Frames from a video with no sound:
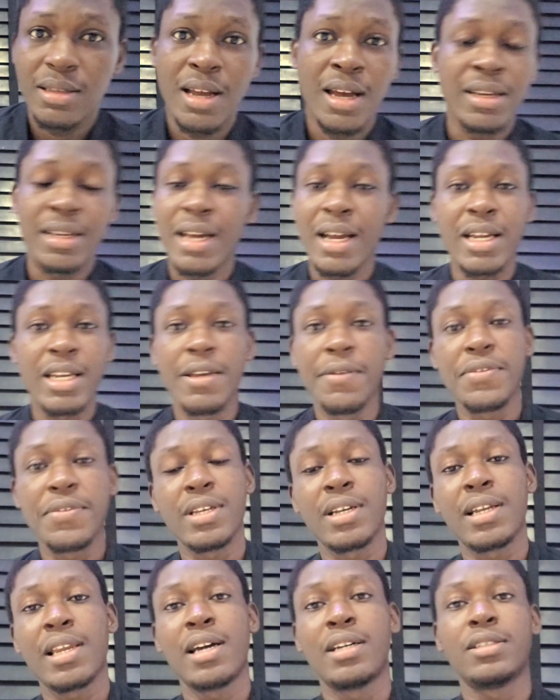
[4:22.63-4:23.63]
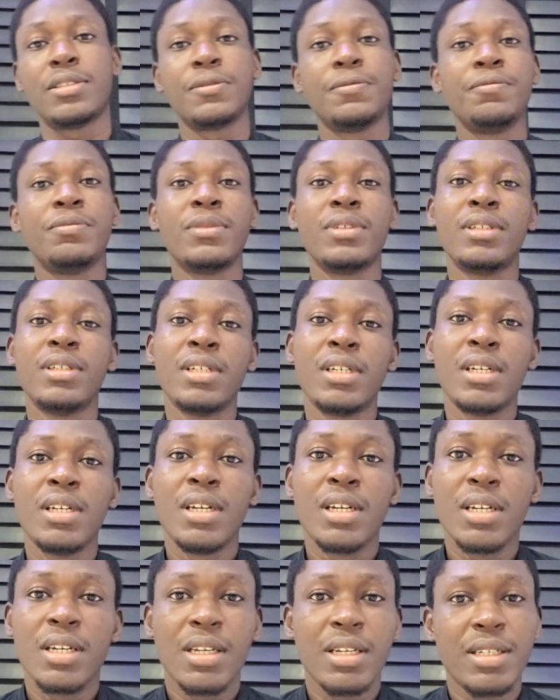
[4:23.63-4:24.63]
And that gives England
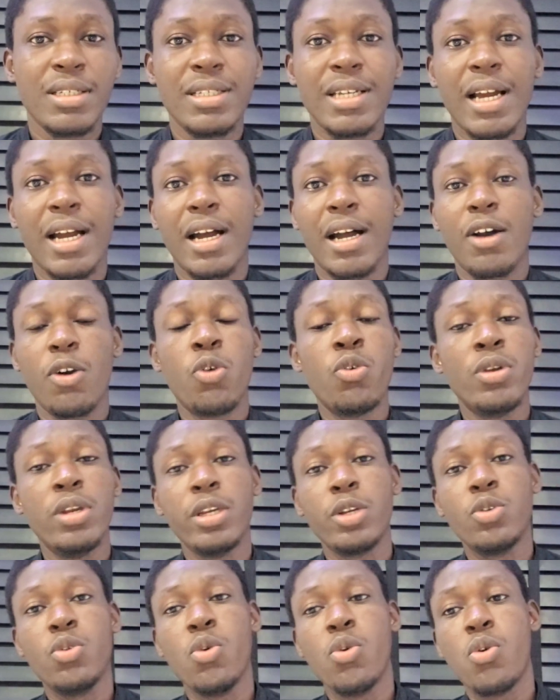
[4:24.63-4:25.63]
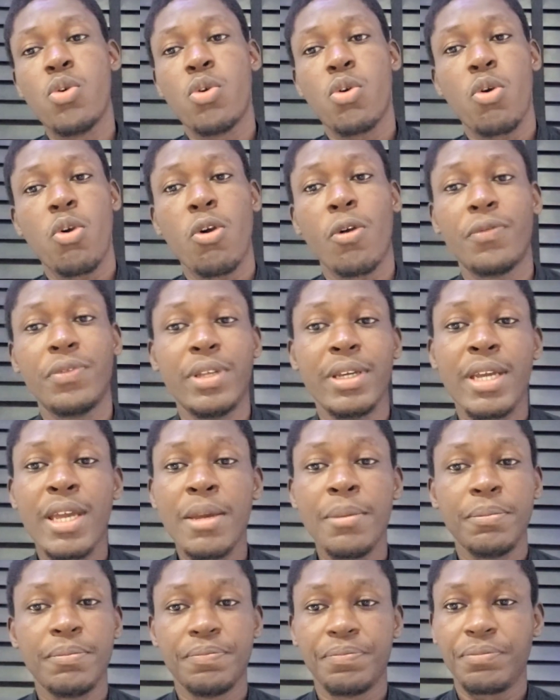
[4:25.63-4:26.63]
their only goal of the
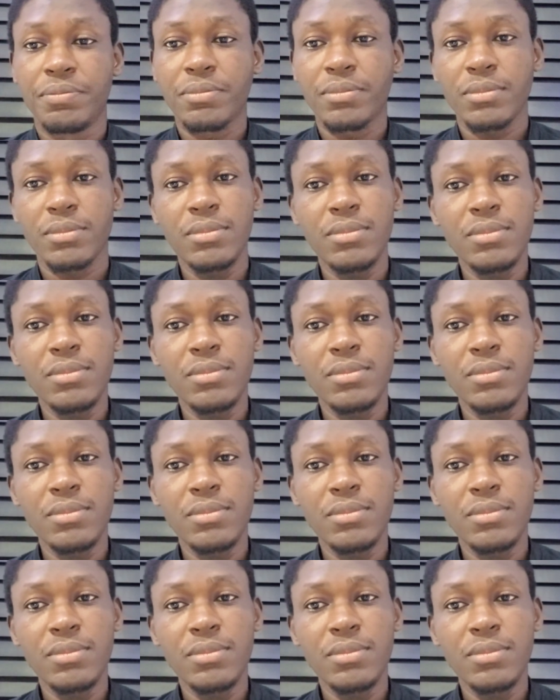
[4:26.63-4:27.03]
game.